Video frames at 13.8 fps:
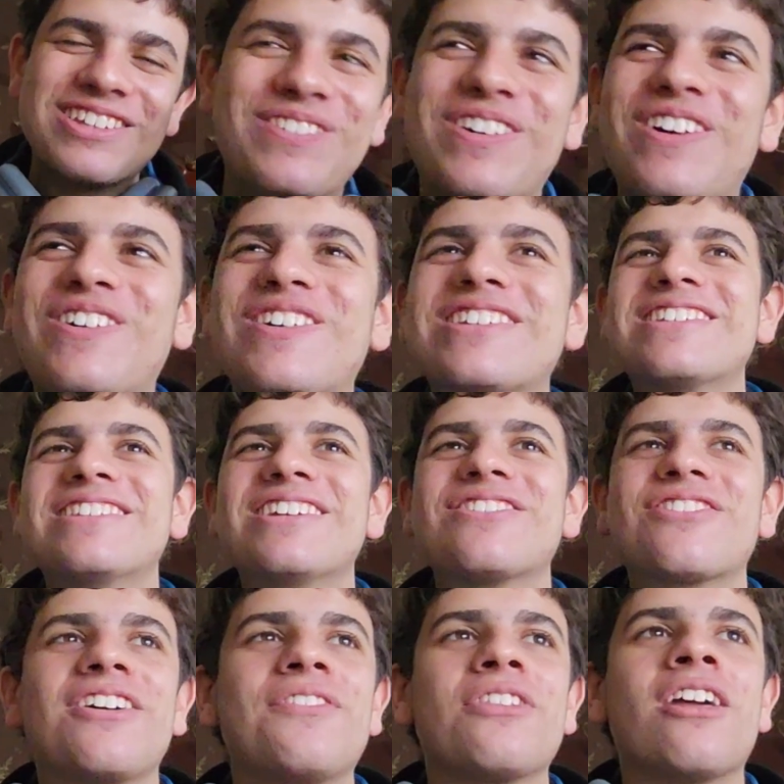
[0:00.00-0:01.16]
well, it wasn't
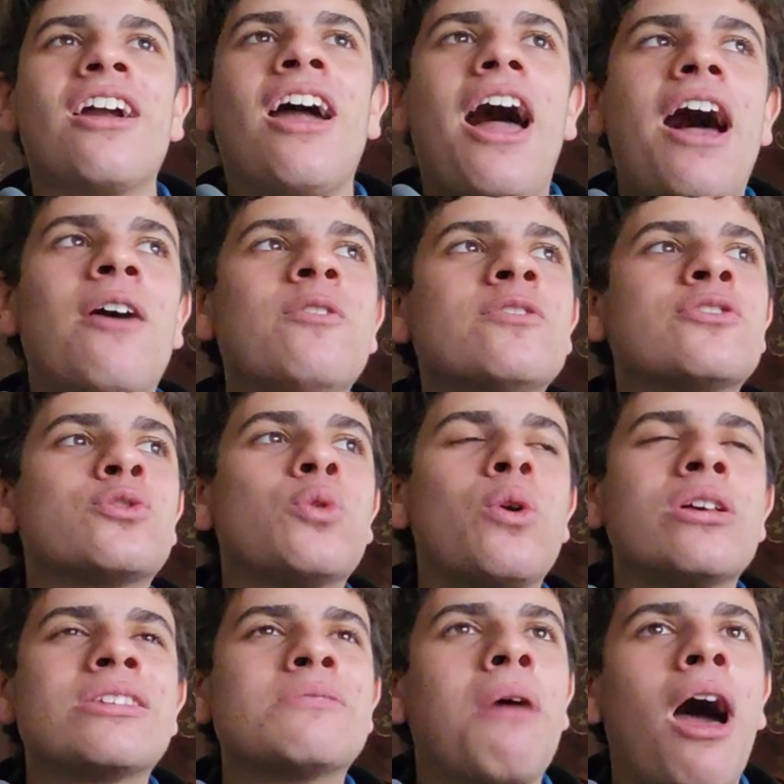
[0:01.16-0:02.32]
different. I was so
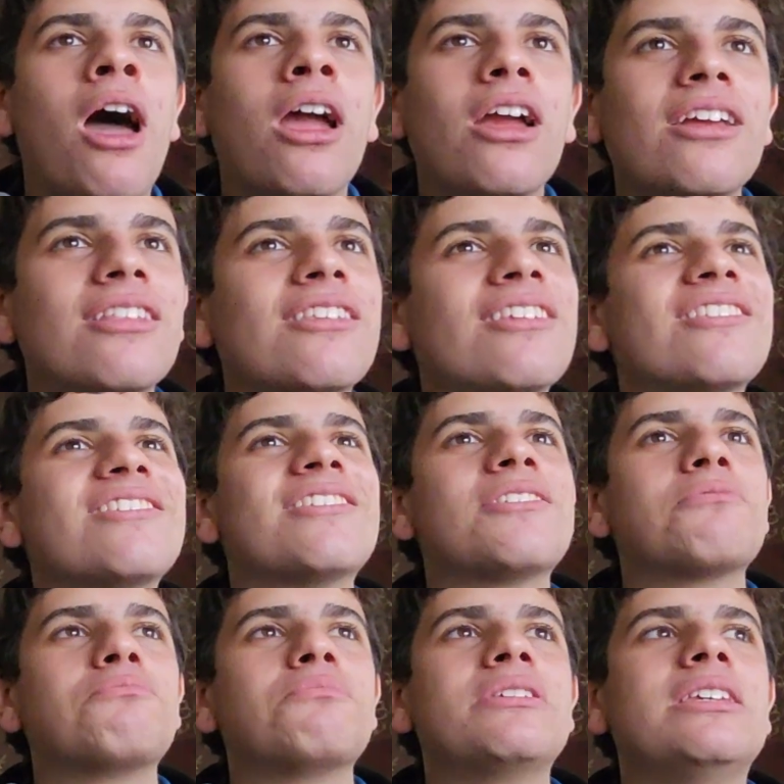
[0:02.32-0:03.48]
inspired to
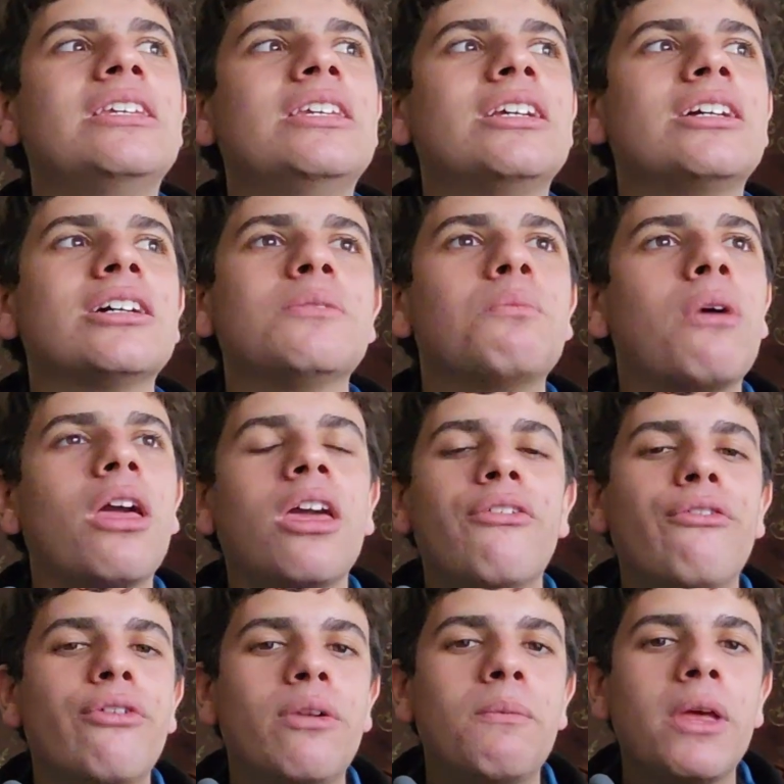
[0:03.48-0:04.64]
become a
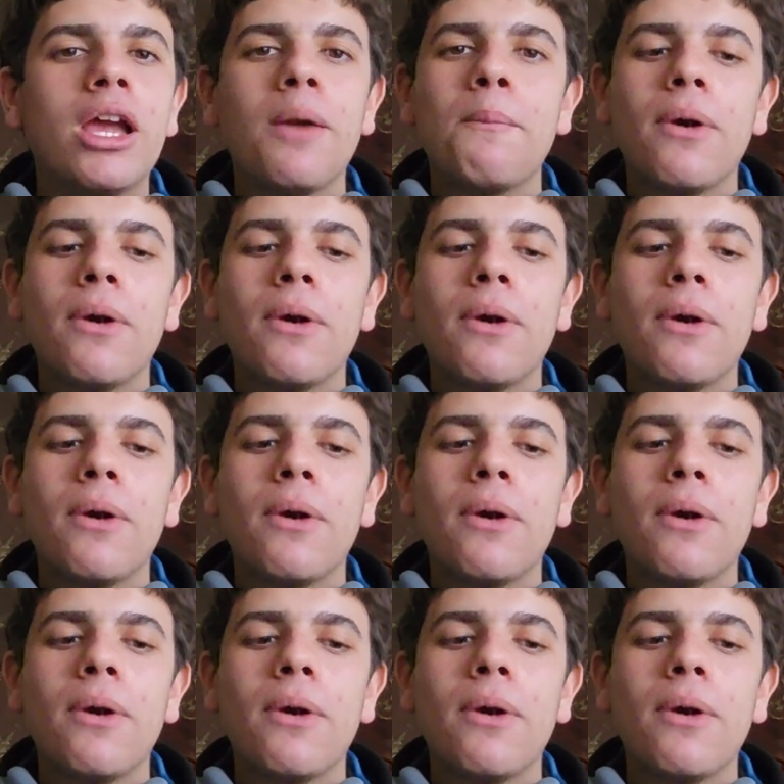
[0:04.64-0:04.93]
filmmaker,